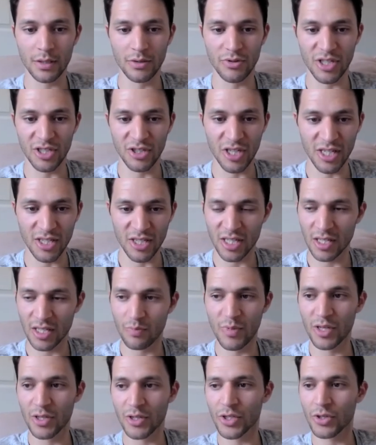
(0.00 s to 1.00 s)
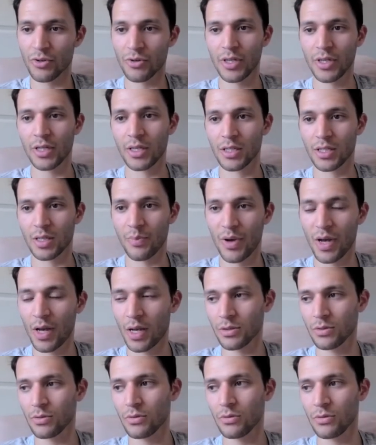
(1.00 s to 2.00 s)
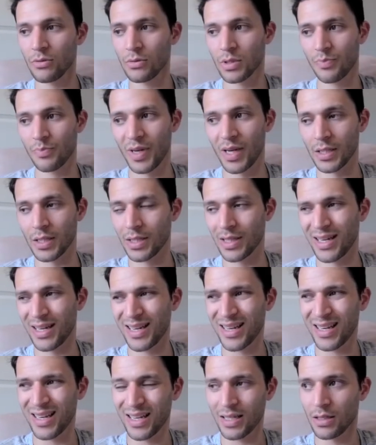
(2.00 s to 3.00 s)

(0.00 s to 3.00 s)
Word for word: jesus ministry and his apostles but uh,